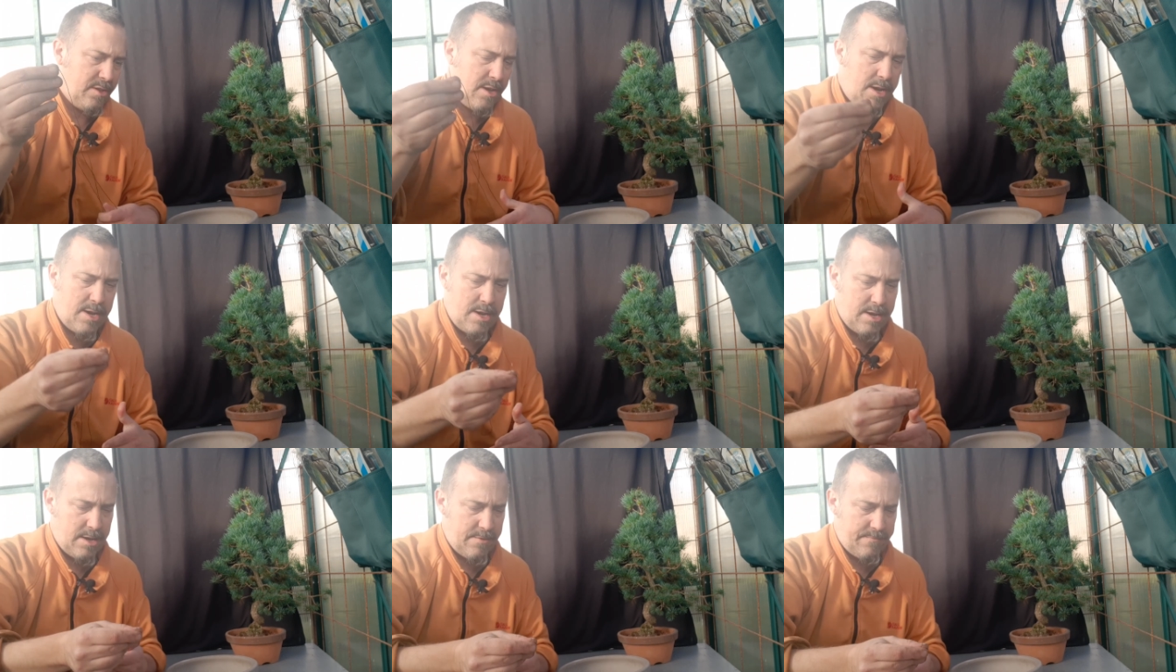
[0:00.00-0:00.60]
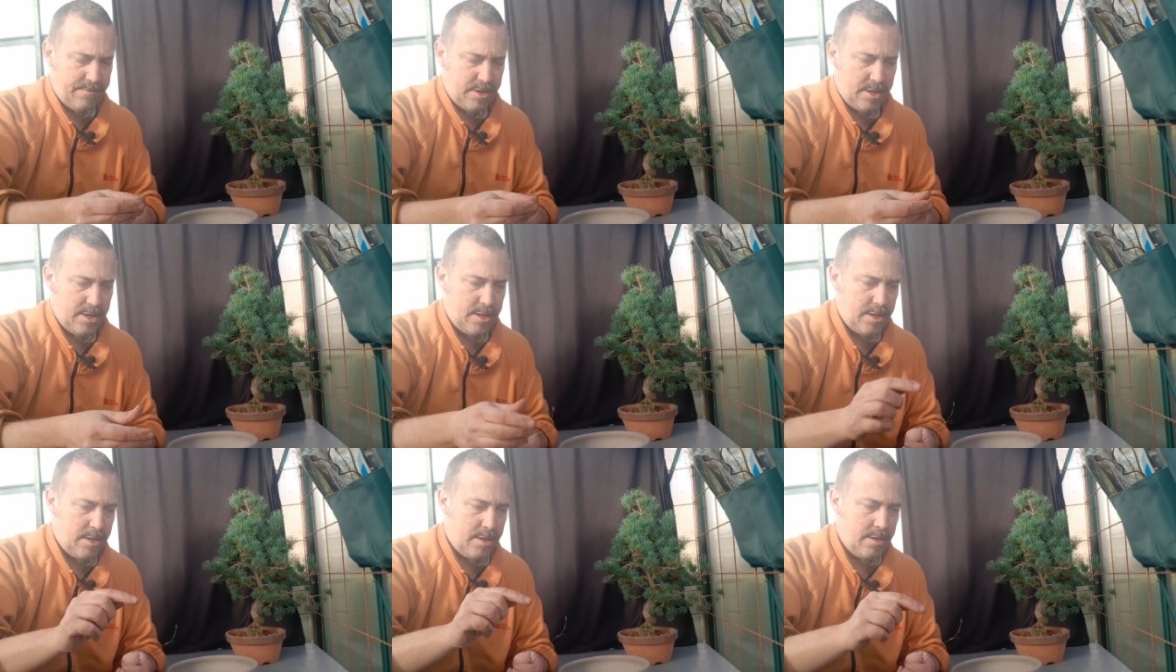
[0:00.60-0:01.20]
I
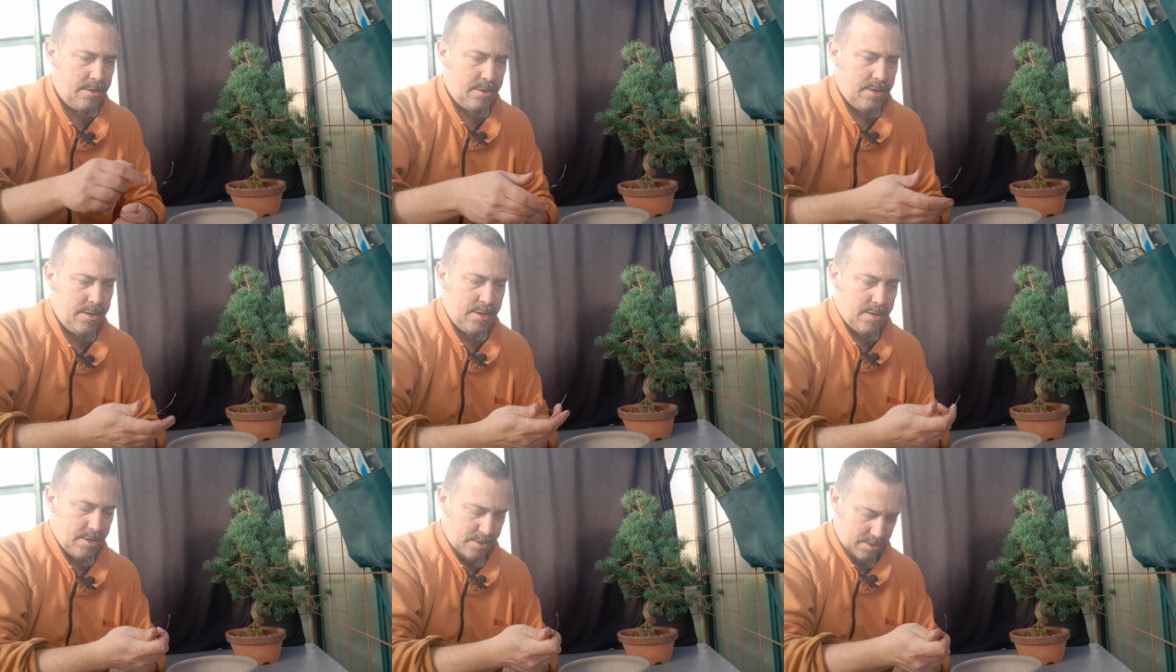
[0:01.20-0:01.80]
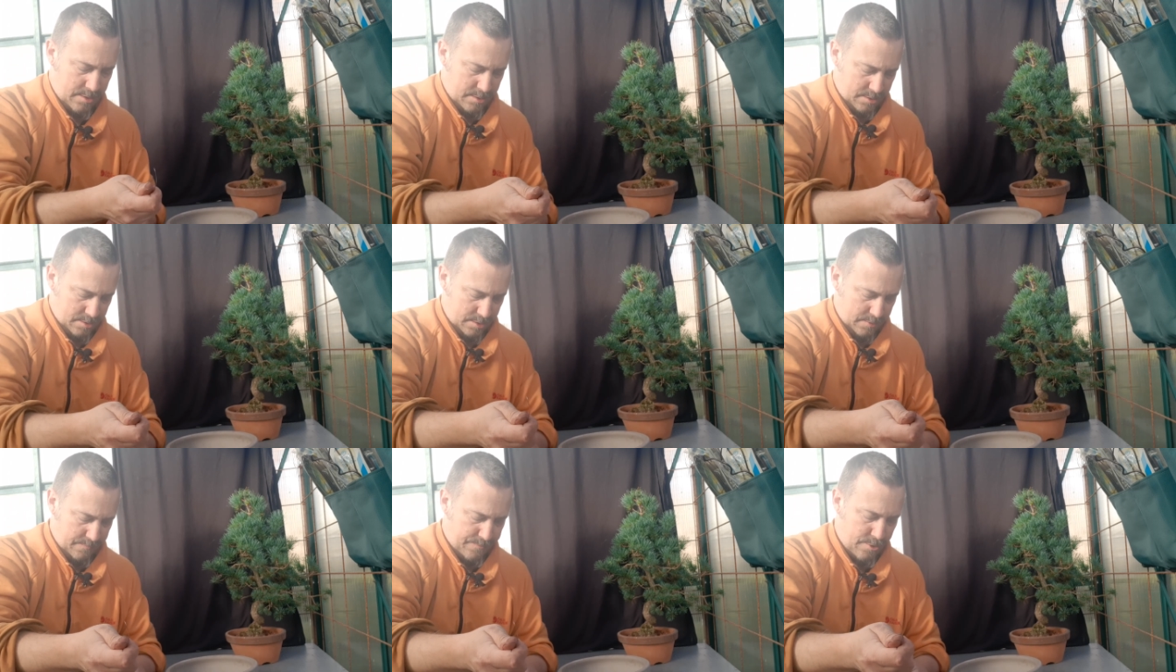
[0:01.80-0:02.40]
have
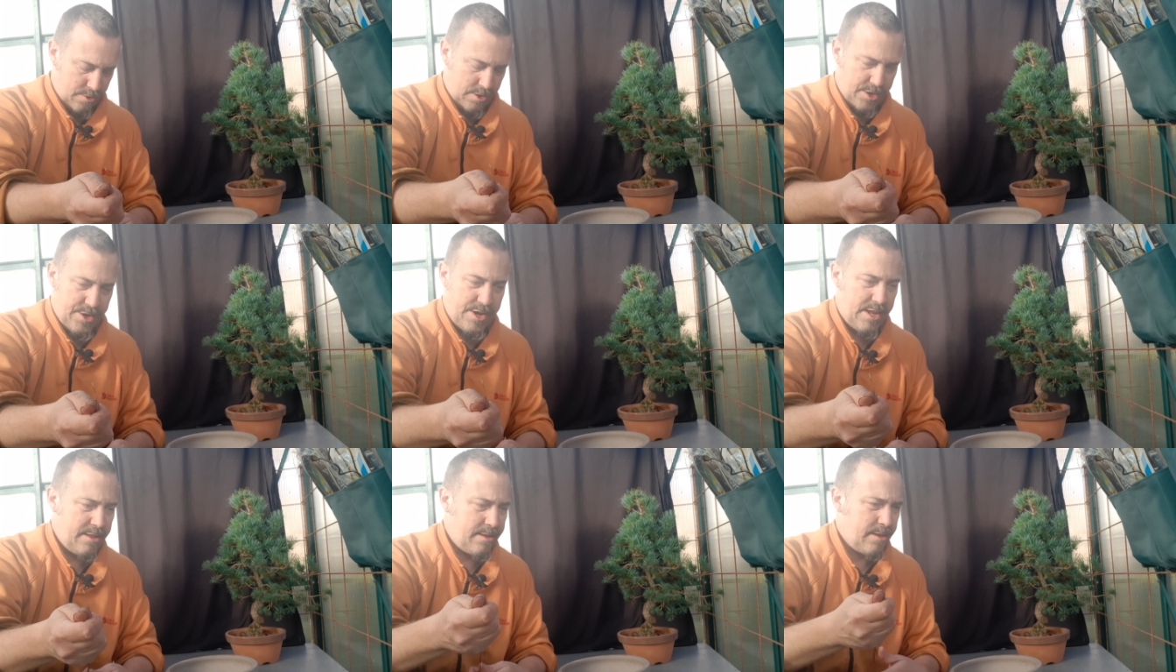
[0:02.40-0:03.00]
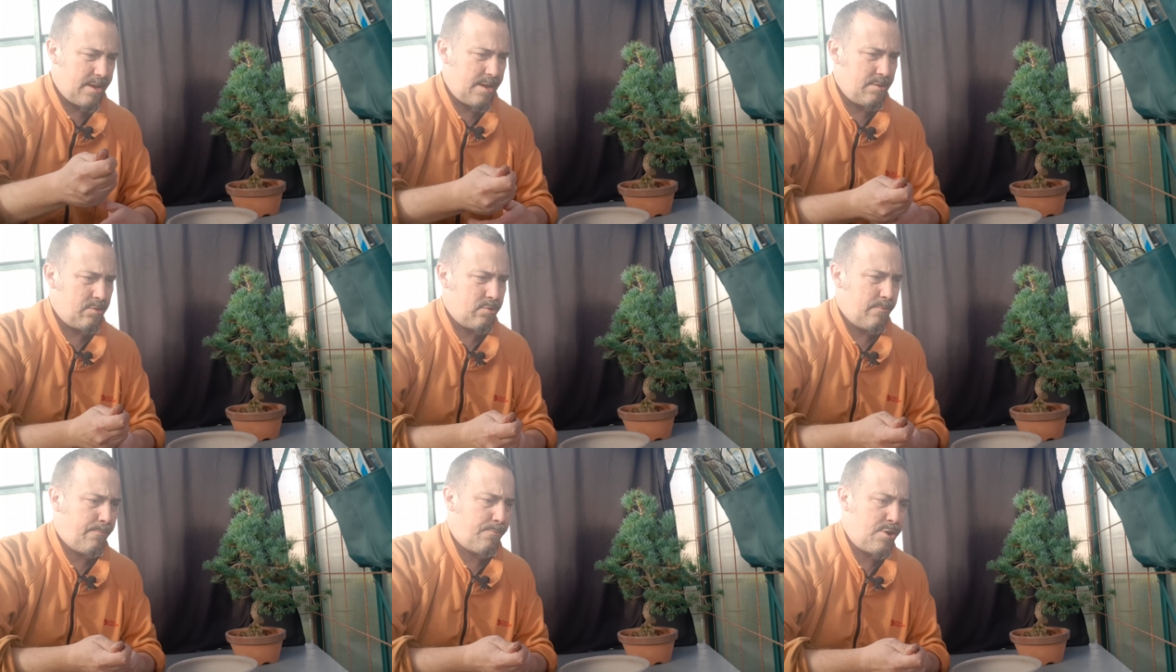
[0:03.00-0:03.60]
folded it
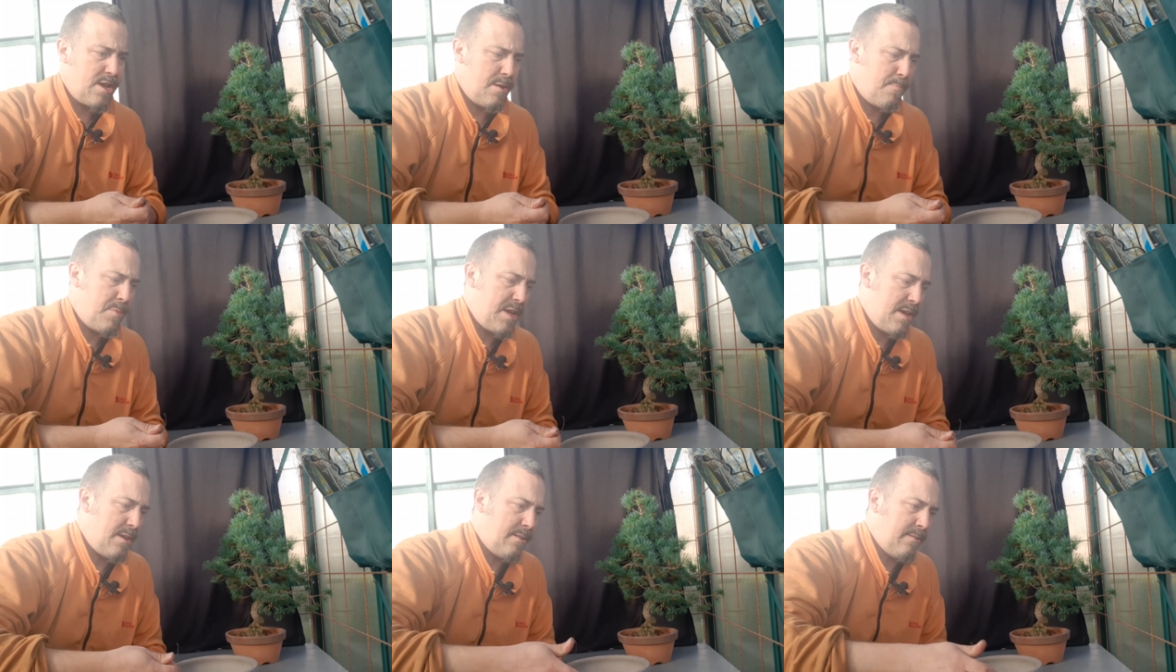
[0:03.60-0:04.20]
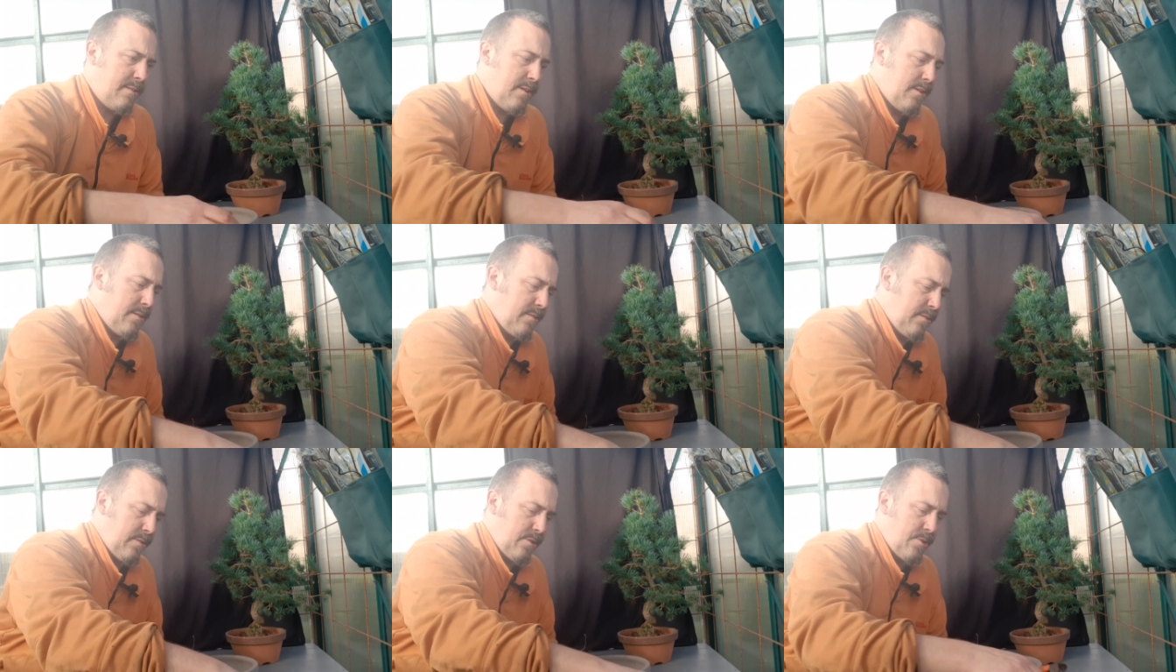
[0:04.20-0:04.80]
into 3
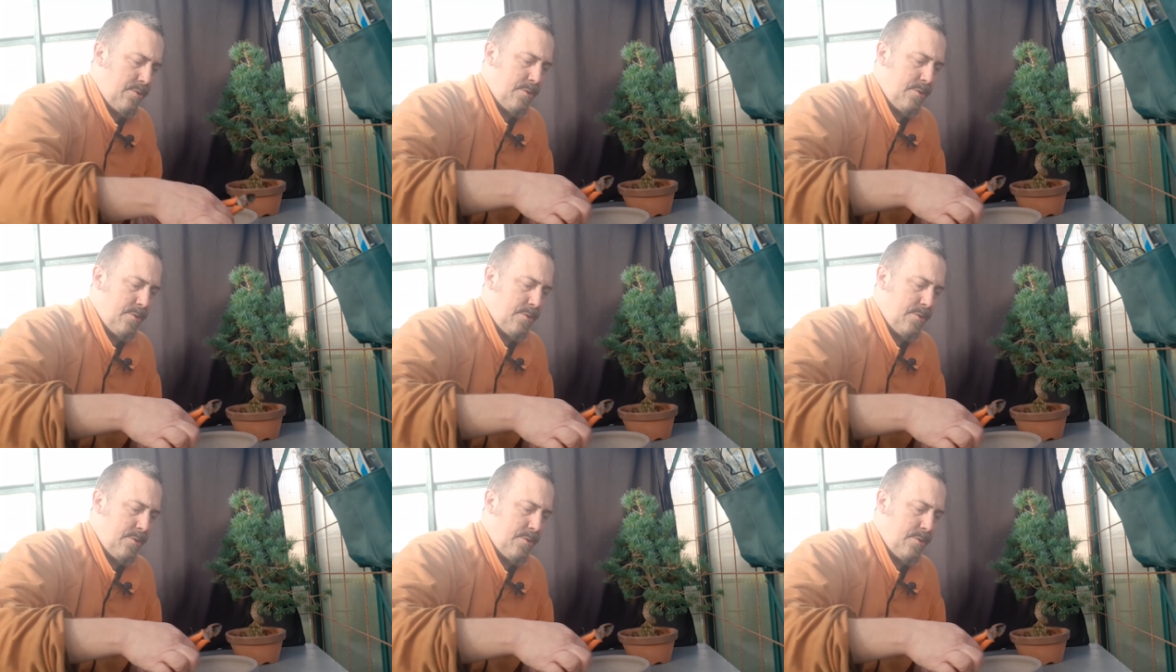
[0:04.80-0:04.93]
pieces.